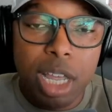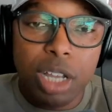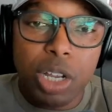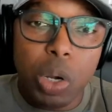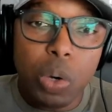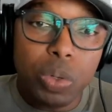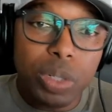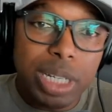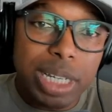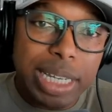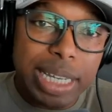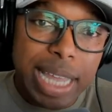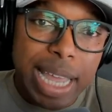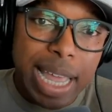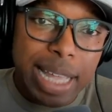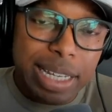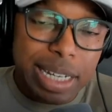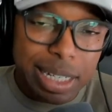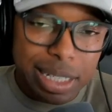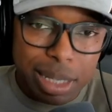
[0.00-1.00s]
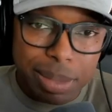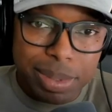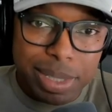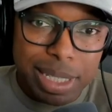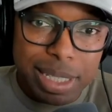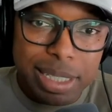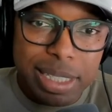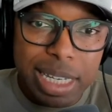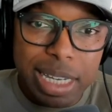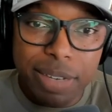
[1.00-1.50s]
go look at
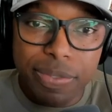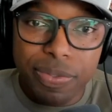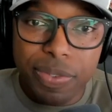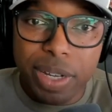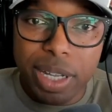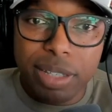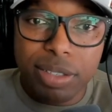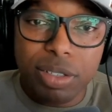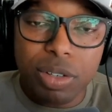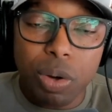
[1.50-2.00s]
Clemson's defense.